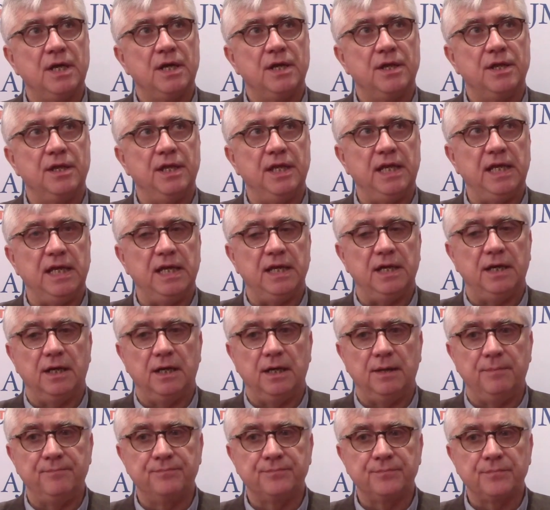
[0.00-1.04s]

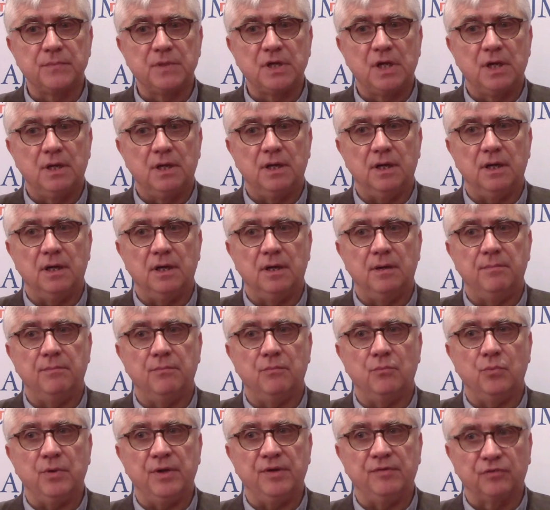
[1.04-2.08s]

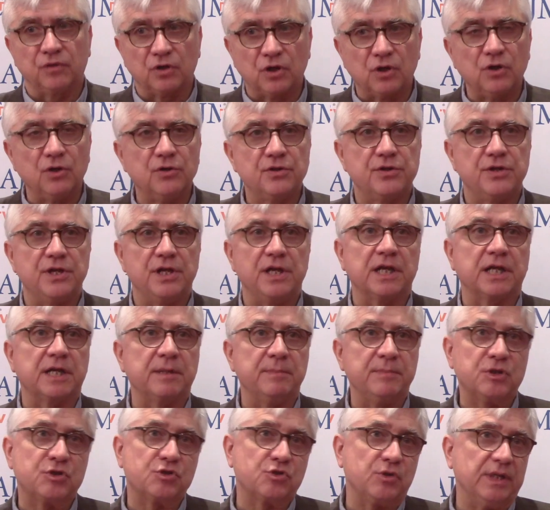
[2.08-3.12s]
we've learned that it
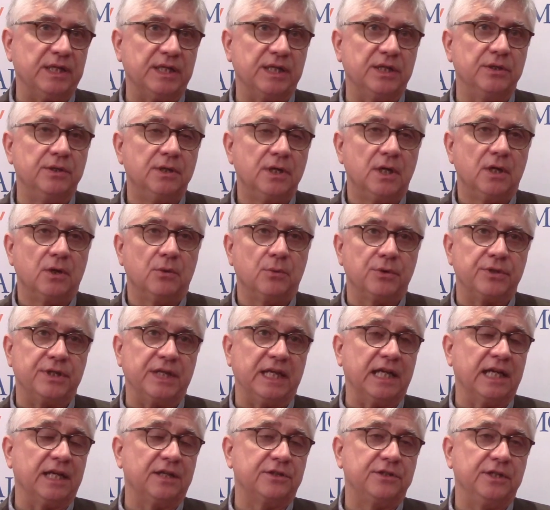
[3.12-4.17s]
can be treated with
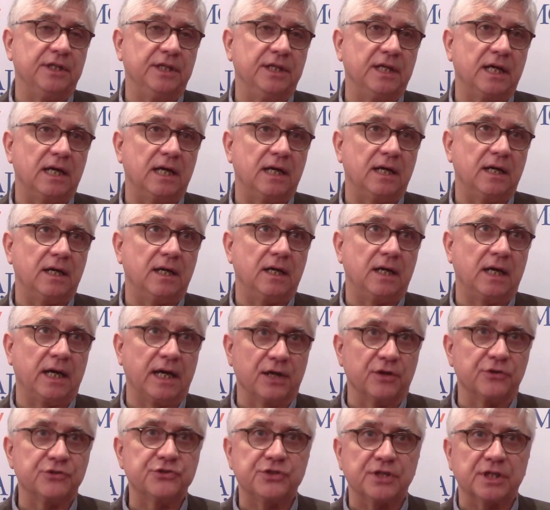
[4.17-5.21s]
the
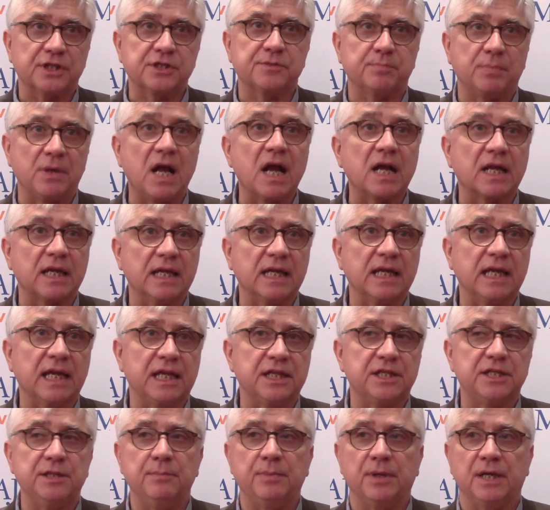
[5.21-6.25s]
anti-IL-6 blocking
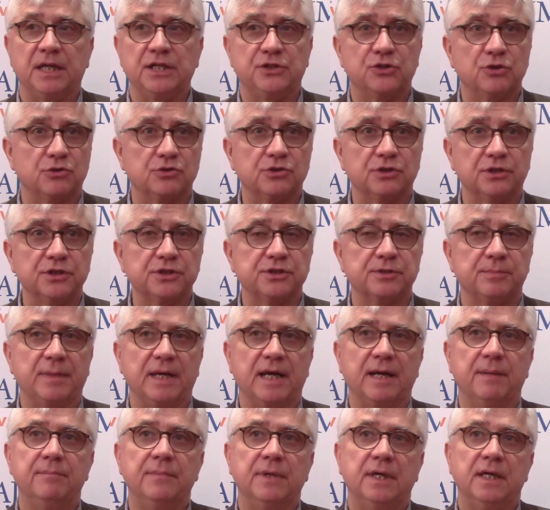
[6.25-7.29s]
antibody
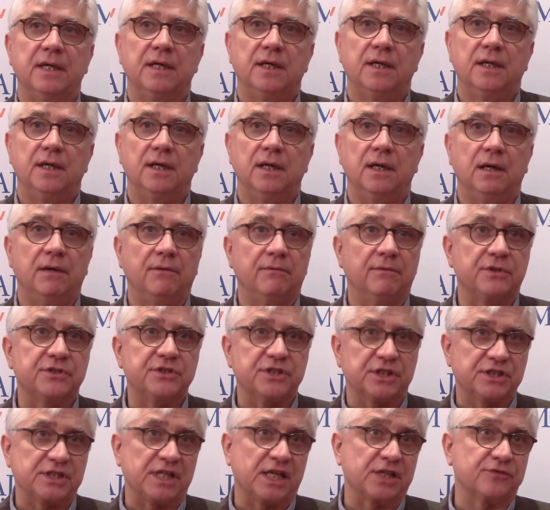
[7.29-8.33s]
tocilizumab
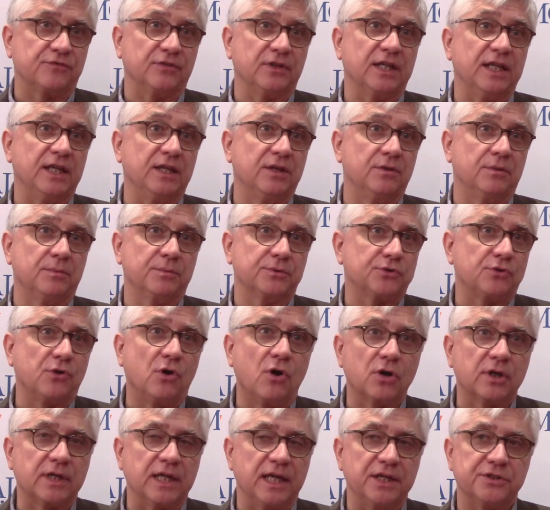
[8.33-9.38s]
successfully in almost
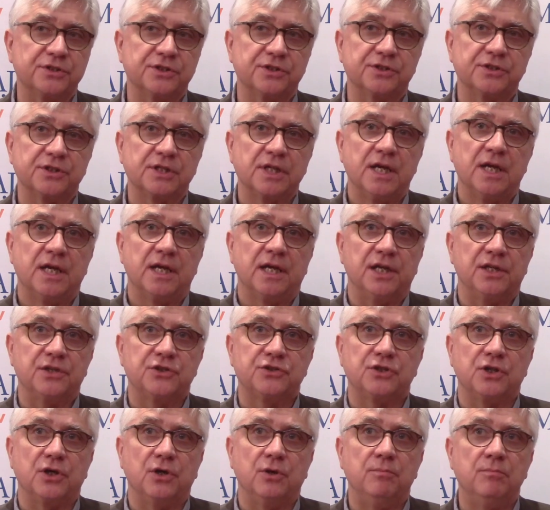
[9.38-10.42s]
all cases. And
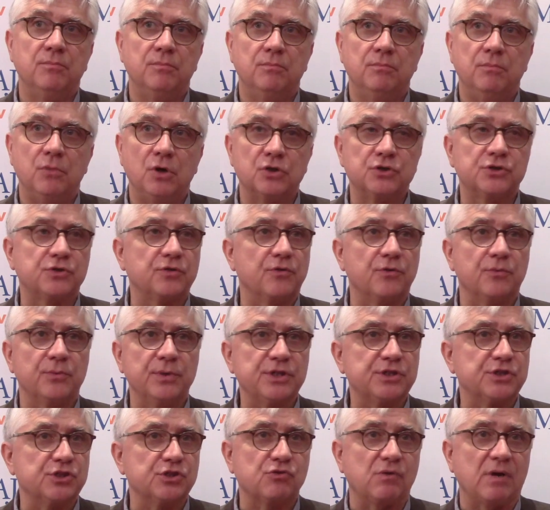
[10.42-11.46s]
so most of the
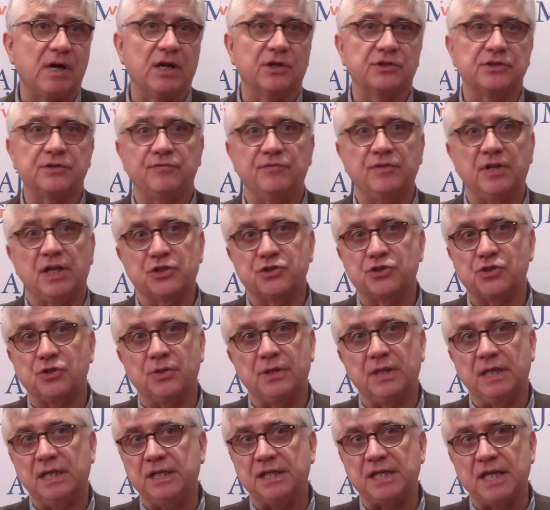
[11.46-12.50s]
recent trials have not
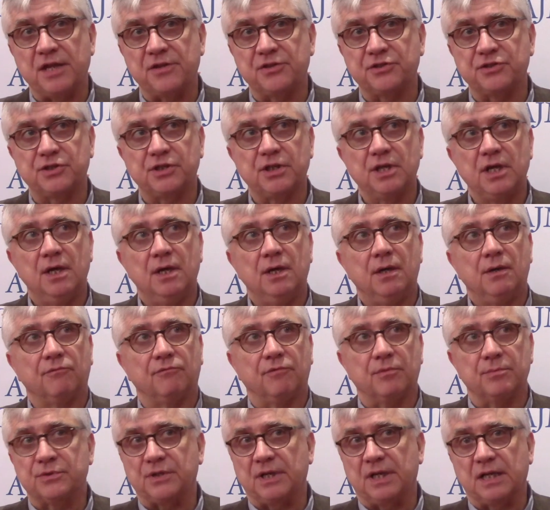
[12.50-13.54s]
shown any deaths
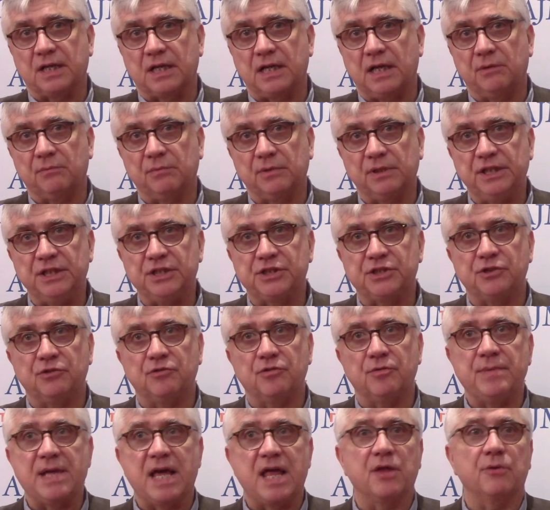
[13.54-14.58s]
from cytokine release
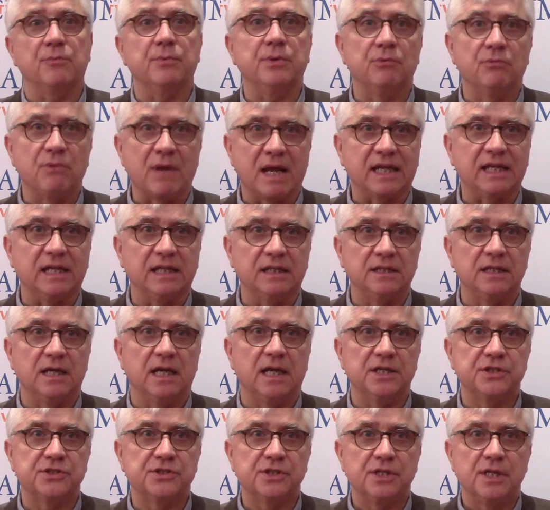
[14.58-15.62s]
syndrome now that we
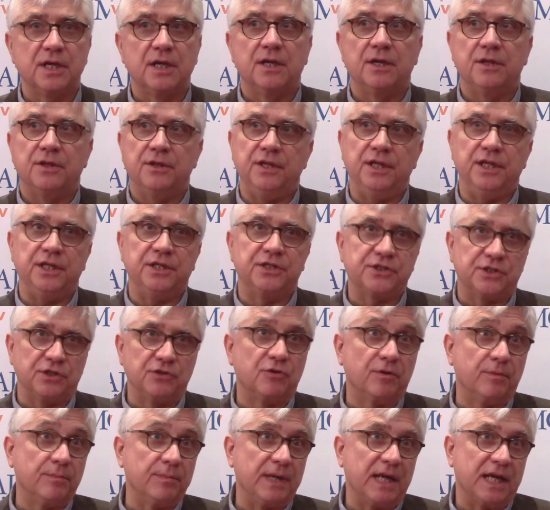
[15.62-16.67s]
recognize the
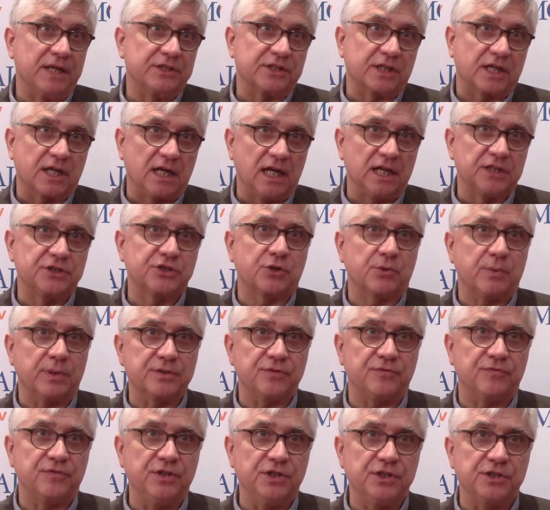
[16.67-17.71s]
syndrome as a
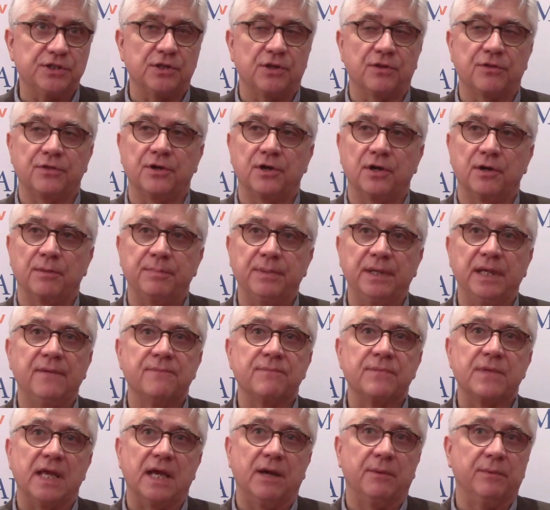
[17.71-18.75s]
consequence of T-cell therapy
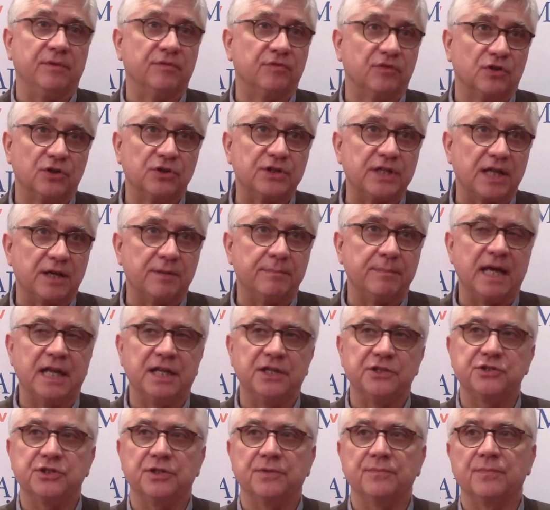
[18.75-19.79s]
and we've learned how to
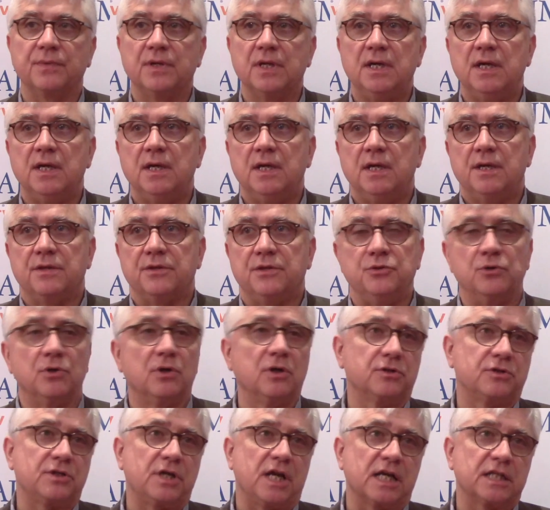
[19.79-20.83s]
manage it. The
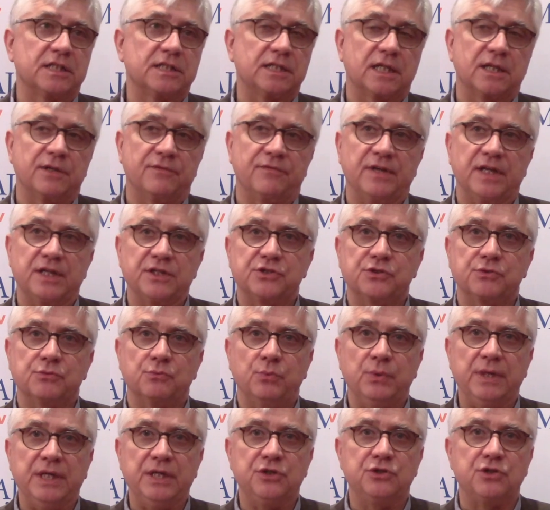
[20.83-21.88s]
neurotoxic events,
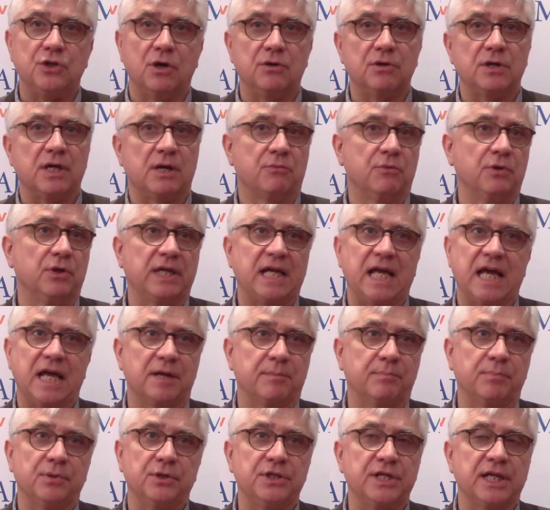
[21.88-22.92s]
we don't know really how
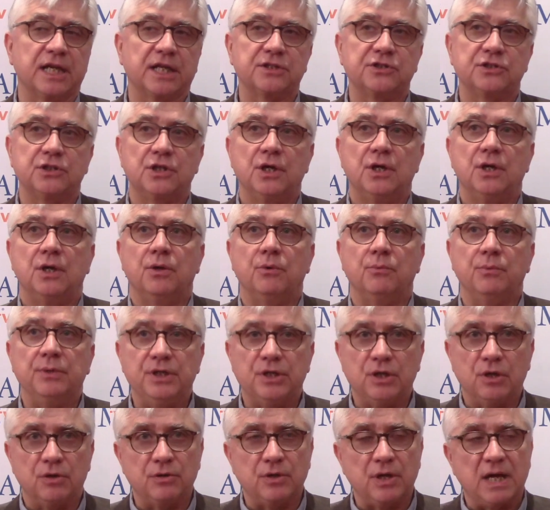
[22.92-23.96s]
to predict.
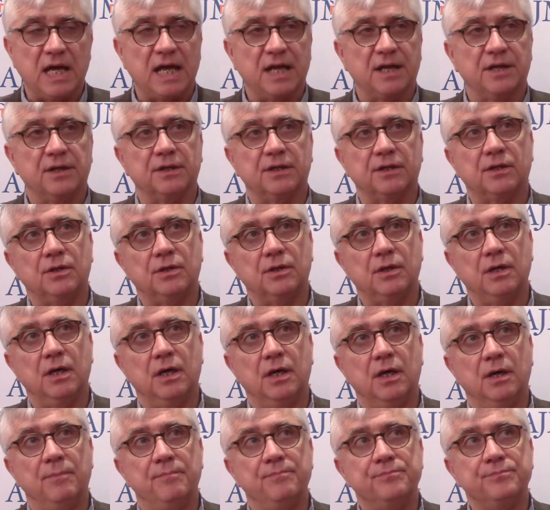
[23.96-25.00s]
We don't know how
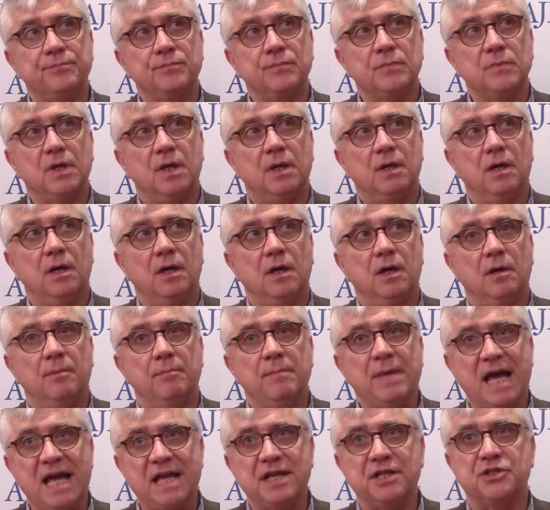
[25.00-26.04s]
to
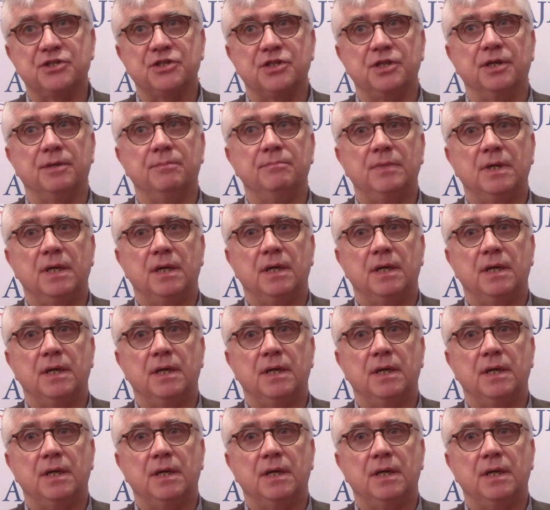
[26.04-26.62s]
manage them